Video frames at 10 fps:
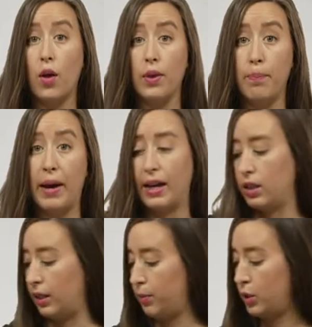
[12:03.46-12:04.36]
on the bag
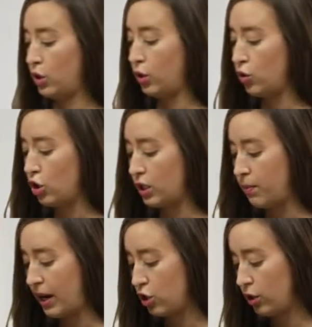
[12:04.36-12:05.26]
clip. So you just
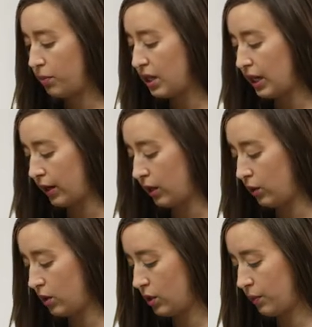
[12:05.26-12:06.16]
match up the
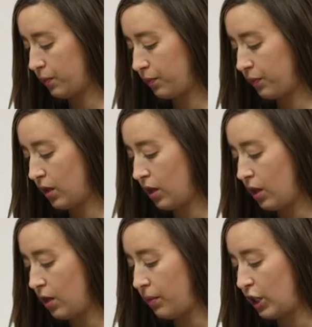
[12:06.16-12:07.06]
arrows,
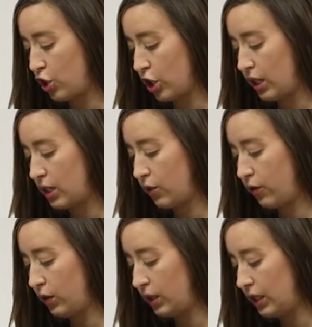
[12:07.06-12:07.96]
make sure it's
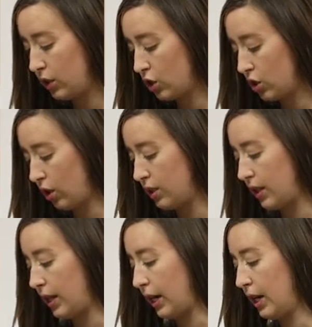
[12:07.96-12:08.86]
fully installed
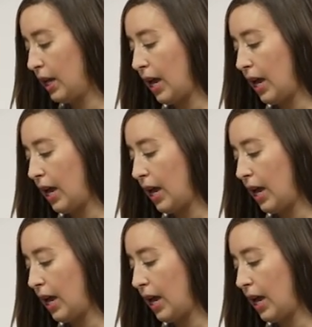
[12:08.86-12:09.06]
in there.